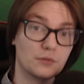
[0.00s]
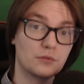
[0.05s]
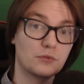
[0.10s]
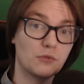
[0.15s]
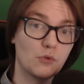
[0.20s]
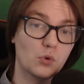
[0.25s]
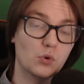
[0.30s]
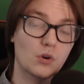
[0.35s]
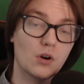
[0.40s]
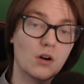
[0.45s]

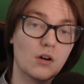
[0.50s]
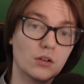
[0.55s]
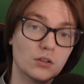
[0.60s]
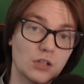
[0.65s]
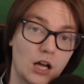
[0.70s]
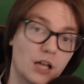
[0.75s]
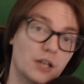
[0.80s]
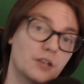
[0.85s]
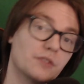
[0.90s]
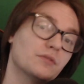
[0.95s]
for a
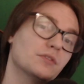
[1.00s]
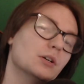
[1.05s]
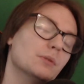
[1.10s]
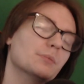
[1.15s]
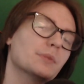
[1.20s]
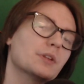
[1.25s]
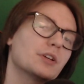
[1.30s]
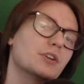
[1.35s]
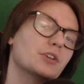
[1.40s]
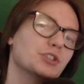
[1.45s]
lot of them
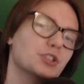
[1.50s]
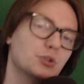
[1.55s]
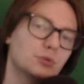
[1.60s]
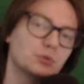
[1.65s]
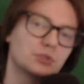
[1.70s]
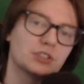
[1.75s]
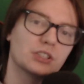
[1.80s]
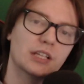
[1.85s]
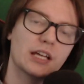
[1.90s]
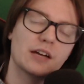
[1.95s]
that are
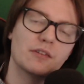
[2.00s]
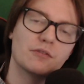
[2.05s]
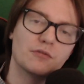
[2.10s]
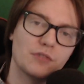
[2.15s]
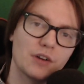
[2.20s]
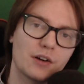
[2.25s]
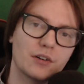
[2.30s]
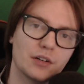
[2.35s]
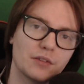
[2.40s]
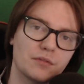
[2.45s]
used to that
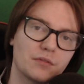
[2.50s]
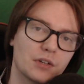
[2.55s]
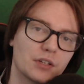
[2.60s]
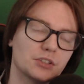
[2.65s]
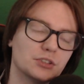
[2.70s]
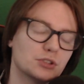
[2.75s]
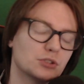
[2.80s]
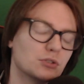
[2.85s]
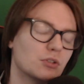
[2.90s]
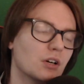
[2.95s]

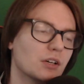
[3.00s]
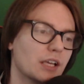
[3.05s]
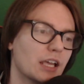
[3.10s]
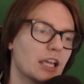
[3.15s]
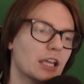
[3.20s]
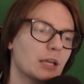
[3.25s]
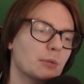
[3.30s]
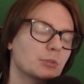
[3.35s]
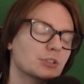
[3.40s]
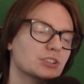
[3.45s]
very strong
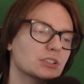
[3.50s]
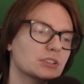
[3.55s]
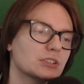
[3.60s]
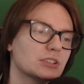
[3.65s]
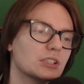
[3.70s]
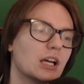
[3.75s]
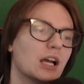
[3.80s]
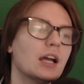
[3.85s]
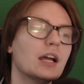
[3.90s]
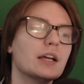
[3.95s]
aim
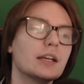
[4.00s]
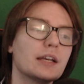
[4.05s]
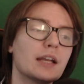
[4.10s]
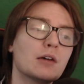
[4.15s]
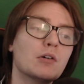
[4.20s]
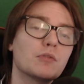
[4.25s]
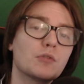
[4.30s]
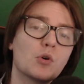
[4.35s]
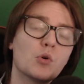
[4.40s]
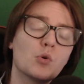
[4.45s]
assist.
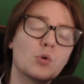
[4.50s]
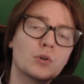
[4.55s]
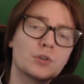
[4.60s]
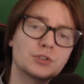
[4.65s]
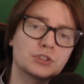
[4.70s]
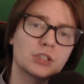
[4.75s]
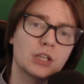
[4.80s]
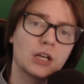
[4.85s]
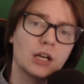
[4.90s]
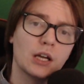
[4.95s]
Now, of
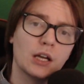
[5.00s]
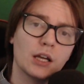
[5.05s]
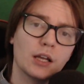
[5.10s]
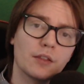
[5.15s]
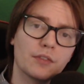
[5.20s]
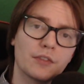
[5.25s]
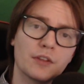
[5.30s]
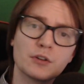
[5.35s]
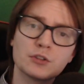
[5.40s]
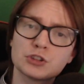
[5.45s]
course,
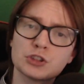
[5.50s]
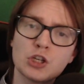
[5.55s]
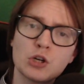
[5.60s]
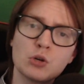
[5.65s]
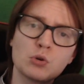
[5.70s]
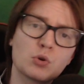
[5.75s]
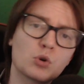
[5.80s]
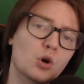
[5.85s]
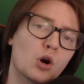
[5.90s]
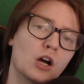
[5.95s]
there's
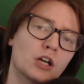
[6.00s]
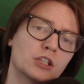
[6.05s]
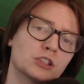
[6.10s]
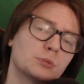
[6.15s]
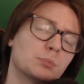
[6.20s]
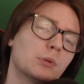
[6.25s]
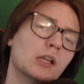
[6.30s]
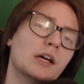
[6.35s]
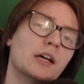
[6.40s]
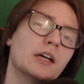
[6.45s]
no
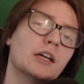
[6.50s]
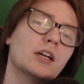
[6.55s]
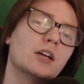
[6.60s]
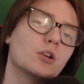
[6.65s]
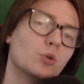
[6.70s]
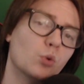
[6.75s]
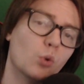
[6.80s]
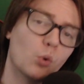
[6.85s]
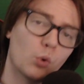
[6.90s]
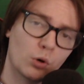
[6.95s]
crossplay
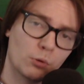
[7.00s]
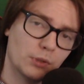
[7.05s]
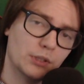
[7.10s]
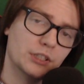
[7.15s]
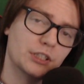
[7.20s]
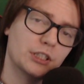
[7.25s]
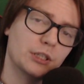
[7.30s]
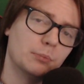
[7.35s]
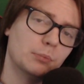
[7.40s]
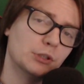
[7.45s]

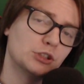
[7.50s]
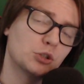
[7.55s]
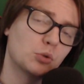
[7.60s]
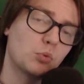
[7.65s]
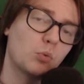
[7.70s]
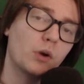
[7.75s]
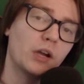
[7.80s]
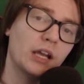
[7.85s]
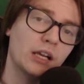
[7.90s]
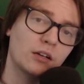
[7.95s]
normally
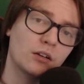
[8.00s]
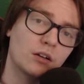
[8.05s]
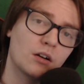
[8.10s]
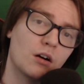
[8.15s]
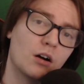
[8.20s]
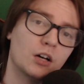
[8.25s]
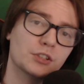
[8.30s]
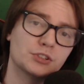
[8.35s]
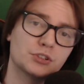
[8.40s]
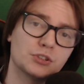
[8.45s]
between
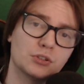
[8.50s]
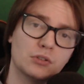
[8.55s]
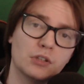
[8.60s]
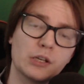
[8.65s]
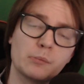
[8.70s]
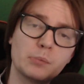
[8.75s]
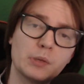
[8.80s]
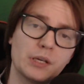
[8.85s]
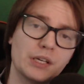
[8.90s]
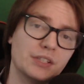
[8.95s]
console
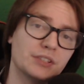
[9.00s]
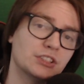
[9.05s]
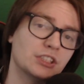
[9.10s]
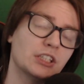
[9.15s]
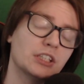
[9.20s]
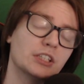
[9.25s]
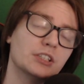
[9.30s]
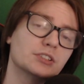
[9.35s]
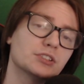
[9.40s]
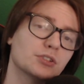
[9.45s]
and
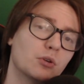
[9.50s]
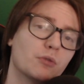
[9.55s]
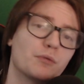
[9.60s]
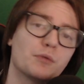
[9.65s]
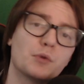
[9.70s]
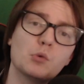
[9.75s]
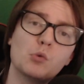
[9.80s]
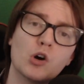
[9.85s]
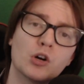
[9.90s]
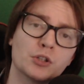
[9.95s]
PC. So if
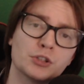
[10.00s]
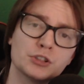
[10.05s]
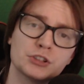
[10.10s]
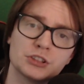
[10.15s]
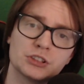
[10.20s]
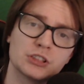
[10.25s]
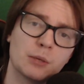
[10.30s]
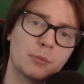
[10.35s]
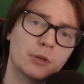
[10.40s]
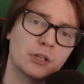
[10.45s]
you are
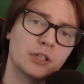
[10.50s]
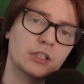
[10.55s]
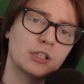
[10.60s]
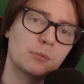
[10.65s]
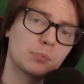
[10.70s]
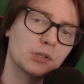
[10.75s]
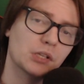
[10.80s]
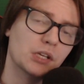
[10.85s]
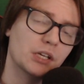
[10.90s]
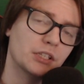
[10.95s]
just somebody
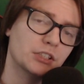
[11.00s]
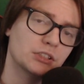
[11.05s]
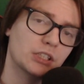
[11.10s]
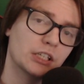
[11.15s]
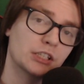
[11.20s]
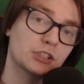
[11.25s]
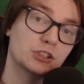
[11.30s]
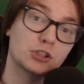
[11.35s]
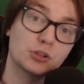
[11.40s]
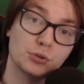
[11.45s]
that plays
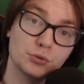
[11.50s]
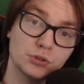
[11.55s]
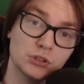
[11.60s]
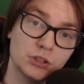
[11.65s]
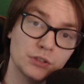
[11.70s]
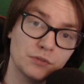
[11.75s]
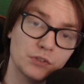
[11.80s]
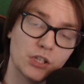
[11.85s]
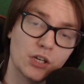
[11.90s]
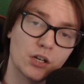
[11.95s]

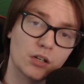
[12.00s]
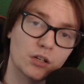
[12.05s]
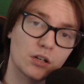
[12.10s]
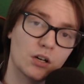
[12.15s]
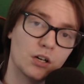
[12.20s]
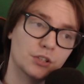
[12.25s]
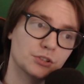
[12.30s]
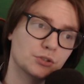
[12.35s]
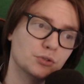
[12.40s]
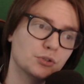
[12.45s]
exclusively on
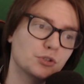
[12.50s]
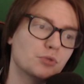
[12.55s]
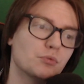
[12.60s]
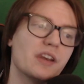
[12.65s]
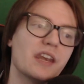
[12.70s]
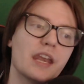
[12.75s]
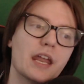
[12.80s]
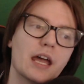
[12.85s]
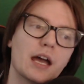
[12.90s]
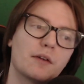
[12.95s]
console, you
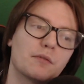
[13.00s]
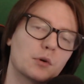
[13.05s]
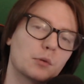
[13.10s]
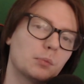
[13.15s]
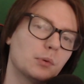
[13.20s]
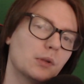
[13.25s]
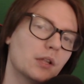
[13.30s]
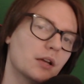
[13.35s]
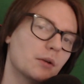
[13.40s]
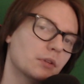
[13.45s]
never
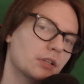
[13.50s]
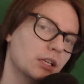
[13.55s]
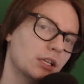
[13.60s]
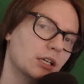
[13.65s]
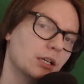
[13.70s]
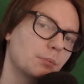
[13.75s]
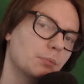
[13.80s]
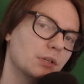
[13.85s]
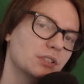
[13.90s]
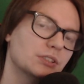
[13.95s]
play with
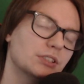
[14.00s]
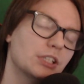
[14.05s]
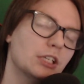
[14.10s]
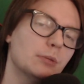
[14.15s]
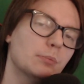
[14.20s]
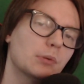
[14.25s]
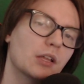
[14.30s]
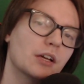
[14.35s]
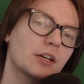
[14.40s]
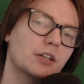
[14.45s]
any
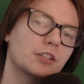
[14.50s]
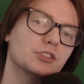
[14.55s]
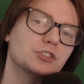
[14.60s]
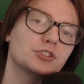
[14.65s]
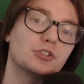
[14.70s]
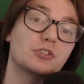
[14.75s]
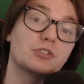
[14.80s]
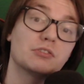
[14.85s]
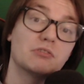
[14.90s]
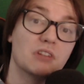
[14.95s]
PC players,
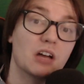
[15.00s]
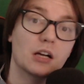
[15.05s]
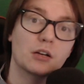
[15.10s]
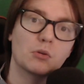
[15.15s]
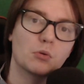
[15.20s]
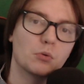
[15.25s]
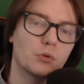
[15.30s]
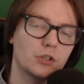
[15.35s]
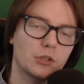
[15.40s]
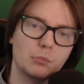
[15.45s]
you're not
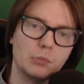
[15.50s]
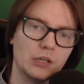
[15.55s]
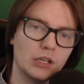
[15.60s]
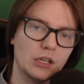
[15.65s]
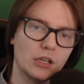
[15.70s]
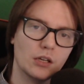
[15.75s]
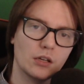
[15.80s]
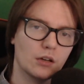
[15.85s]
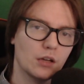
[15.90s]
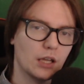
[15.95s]
going to
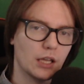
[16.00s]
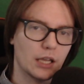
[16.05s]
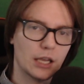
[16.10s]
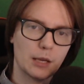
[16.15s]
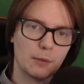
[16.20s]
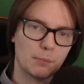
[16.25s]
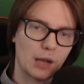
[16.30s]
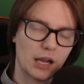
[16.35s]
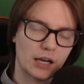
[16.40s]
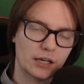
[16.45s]
be
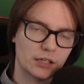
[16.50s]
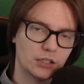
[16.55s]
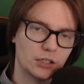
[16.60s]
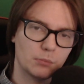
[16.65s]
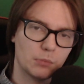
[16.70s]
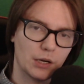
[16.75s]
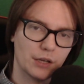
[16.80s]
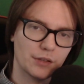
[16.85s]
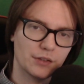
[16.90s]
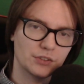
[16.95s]
impacted
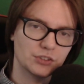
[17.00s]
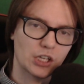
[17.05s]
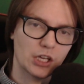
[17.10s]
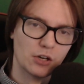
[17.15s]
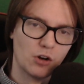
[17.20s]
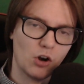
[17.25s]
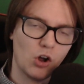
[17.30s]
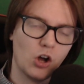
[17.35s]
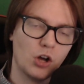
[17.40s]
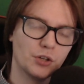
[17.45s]
by this
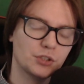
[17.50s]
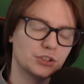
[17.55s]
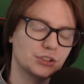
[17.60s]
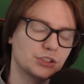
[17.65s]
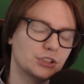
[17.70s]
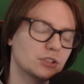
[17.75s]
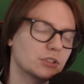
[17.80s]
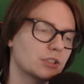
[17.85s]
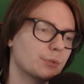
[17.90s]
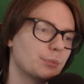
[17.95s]
at all. You're
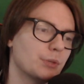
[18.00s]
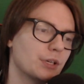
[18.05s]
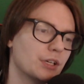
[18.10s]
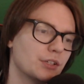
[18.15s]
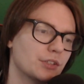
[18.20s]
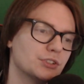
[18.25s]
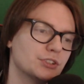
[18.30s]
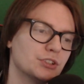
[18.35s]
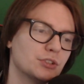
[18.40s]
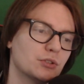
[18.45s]
still going to be at
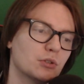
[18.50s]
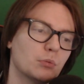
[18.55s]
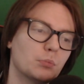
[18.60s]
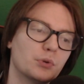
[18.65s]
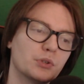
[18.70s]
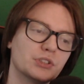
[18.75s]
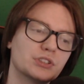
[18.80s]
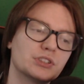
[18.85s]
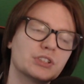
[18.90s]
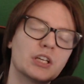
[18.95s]
your zero
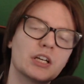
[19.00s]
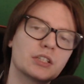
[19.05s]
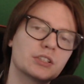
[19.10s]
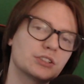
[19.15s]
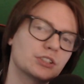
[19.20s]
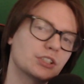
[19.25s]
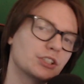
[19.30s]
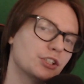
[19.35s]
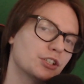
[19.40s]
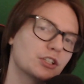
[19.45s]
point
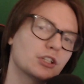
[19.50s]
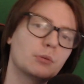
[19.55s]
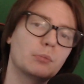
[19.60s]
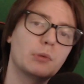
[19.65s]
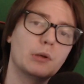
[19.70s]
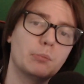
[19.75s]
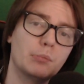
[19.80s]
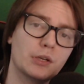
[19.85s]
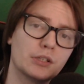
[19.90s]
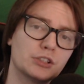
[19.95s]
0.6 and you're going to
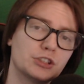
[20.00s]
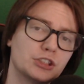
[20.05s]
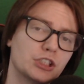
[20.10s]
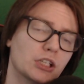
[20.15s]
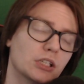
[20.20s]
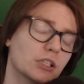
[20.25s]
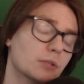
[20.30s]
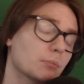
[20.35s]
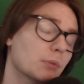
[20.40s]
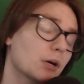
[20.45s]
be bing
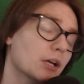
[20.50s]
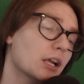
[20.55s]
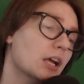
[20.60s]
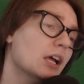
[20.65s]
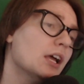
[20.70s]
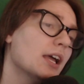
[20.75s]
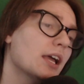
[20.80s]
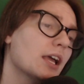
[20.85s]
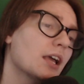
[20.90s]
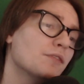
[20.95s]
chilling. But
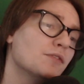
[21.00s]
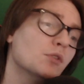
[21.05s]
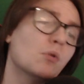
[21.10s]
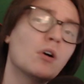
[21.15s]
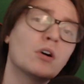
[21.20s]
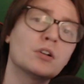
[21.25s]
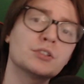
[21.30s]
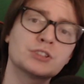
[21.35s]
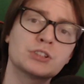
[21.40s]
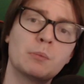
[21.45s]
if you
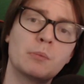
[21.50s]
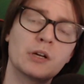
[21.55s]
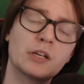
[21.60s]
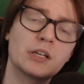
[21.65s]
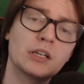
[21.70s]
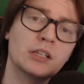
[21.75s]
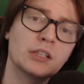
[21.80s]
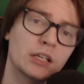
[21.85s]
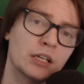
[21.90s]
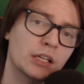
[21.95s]
are
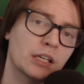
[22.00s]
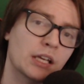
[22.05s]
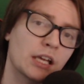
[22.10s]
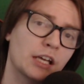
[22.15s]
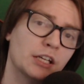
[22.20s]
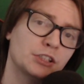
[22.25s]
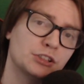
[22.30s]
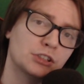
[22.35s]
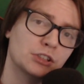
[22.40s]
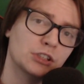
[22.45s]
somebody that
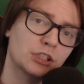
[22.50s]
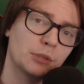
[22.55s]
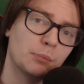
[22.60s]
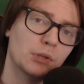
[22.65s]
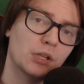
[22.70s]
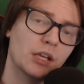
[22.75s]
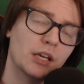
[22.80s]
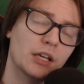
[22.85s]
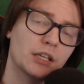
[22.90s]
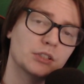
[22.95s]
occasionally
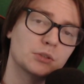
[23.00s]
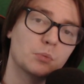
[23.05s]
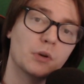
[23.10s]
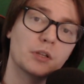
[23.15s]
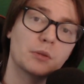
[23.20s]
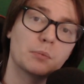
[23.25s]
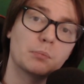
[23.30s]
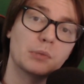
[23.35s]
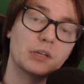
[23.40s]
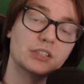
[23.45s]
plays
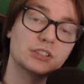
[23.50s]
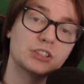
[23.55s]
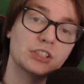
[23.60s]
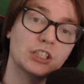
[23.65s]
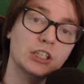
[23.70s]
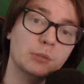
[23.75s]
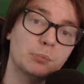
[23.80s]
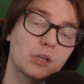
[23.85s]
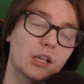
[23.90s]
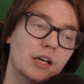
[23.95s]
with
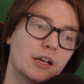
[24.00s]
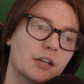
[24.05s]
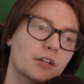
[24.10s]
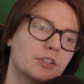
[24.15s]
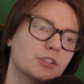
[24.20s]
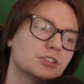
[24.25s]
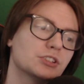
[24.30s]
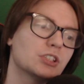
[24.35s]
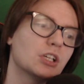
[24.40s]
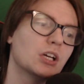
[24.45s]
PC
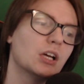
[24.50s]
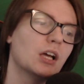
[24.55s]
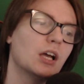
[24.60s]
players,